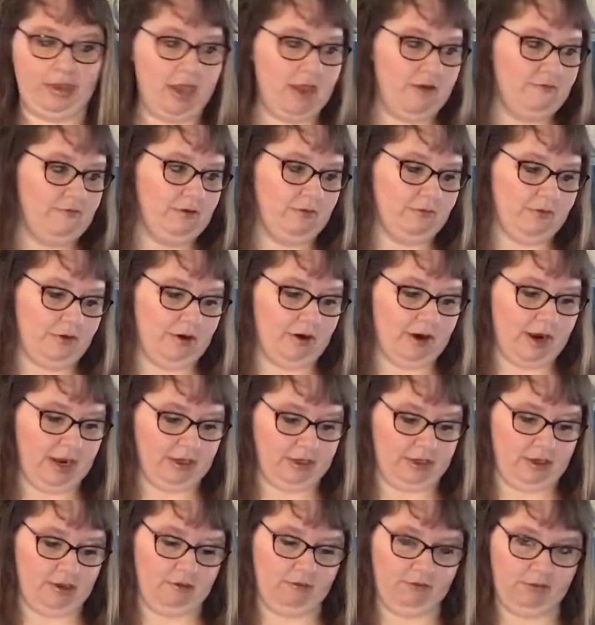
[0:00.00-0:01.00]
Everywhere I
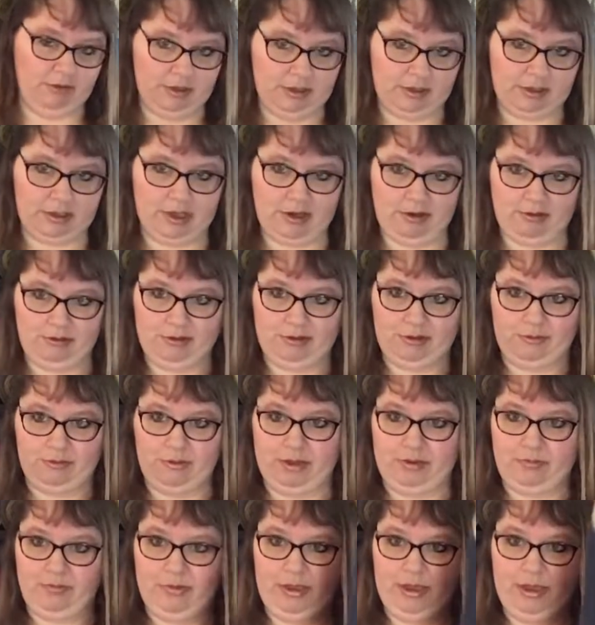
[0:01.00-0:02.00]
go, this goes with
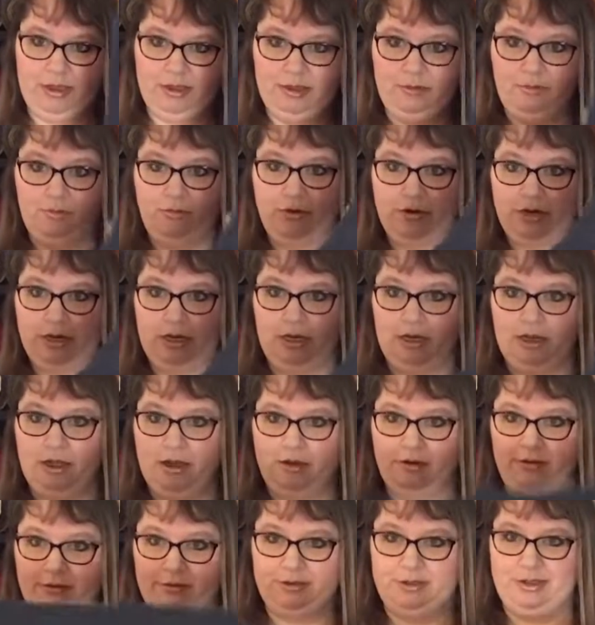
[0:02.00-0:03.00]
me. It's pretty
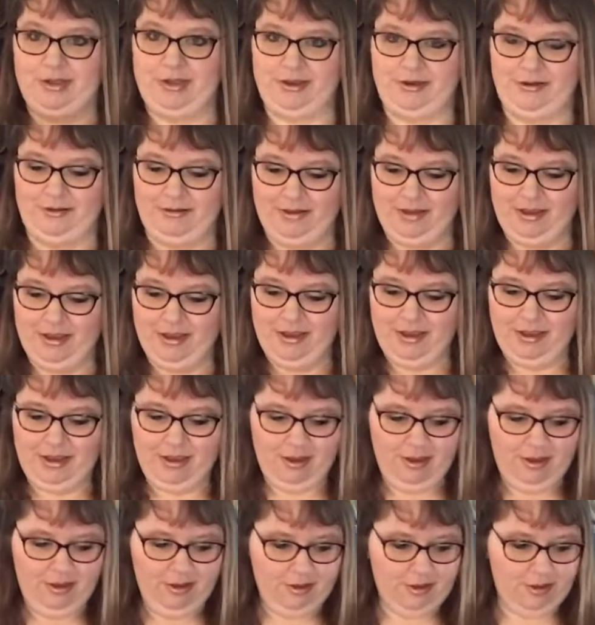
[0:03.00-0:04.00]
long, too.
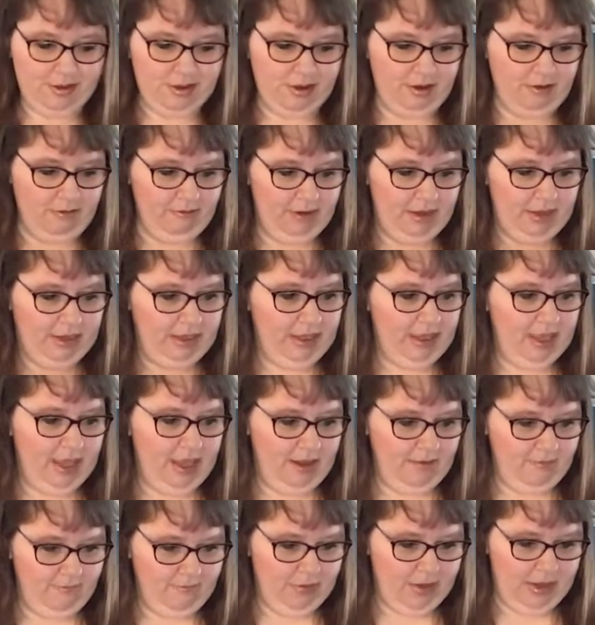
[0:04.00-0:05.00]
So it
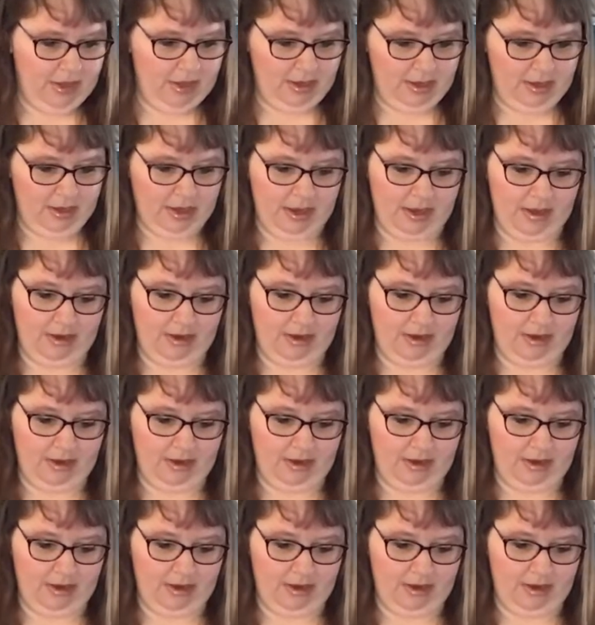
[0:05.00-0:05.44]
can be